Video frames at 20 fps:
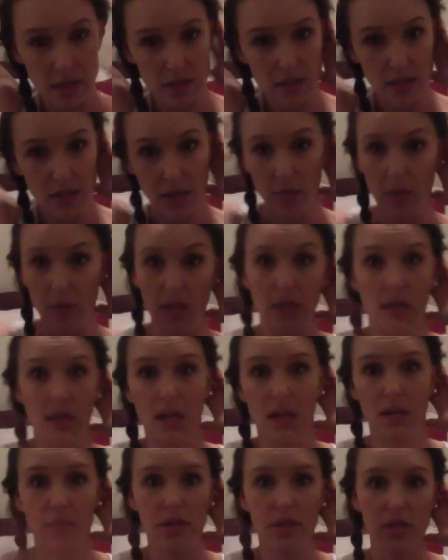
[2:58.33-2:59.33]
That way none of
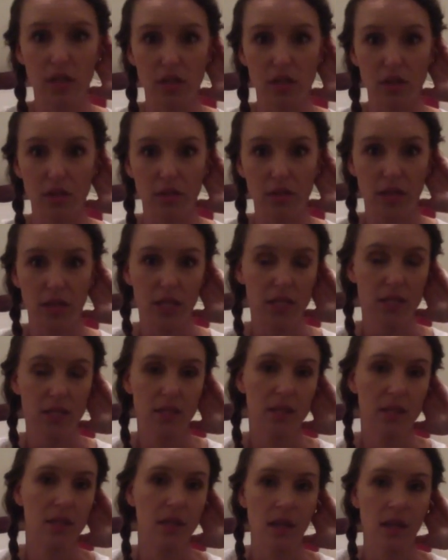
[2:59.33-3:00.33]
it's on your face,
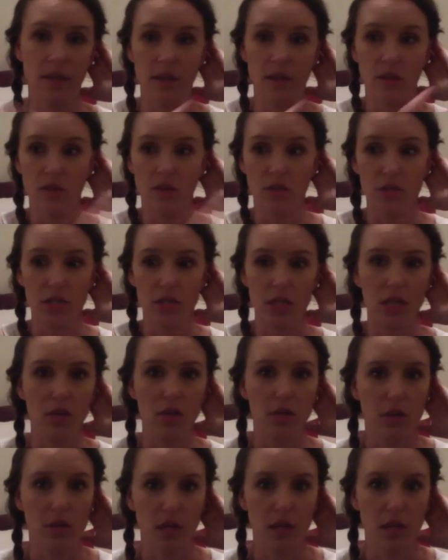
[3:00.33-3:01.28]
and then you can just secure it with an